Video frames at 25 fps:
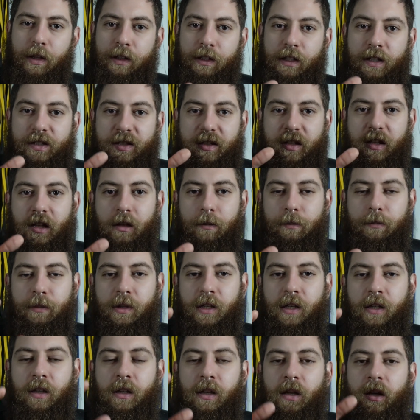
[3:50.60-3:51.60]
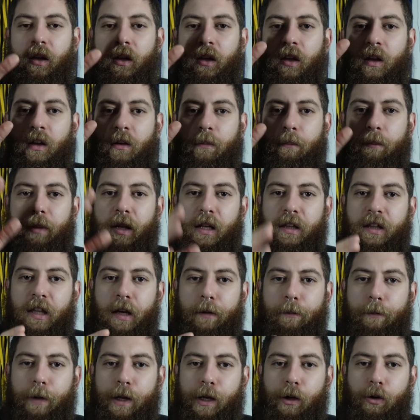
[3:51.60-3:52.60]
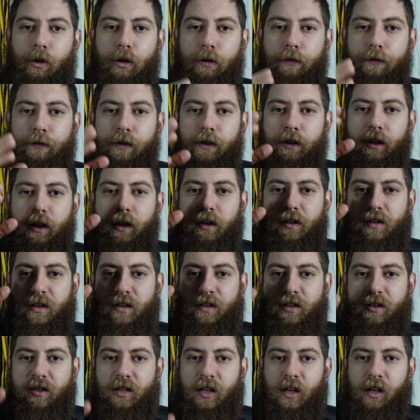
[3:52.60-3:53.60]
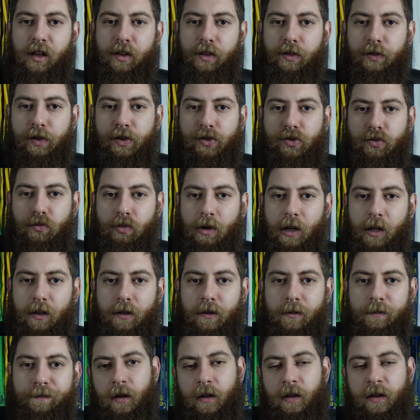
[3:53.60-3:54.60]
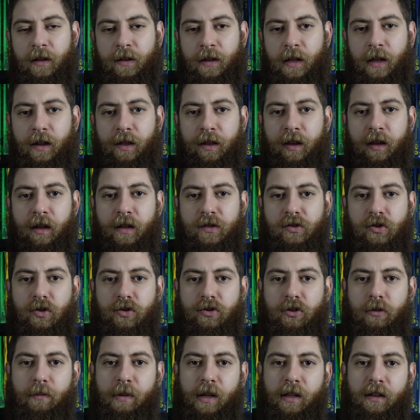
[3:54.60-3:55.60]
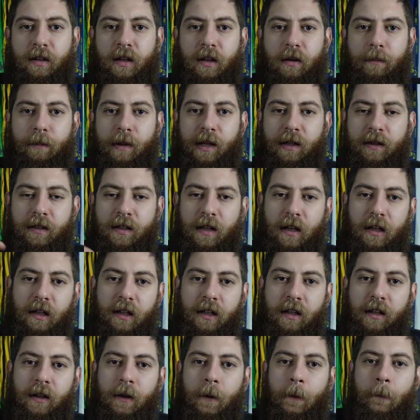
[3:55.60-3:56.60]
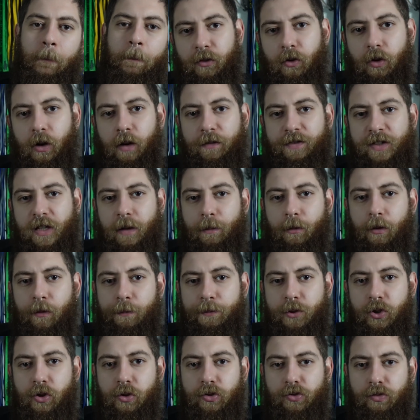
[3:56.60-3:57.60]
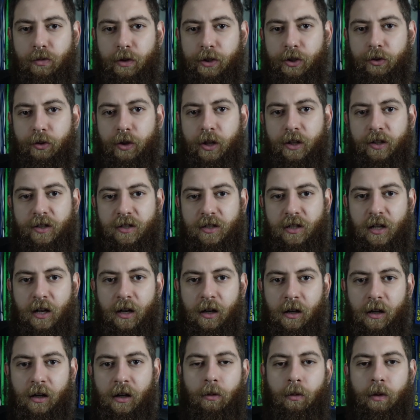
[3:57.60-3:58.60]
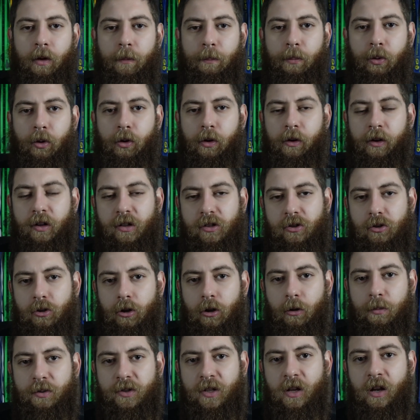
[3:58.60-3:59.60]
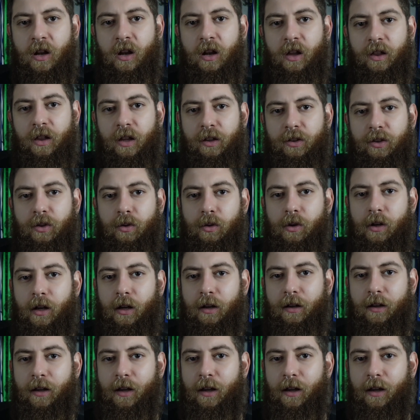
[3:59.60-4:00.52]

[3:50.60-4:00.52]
that has helped me build up my confidence and strength in the squat, and I think it's also better mentally if you have some options when you get stuck, when progress stops, that you can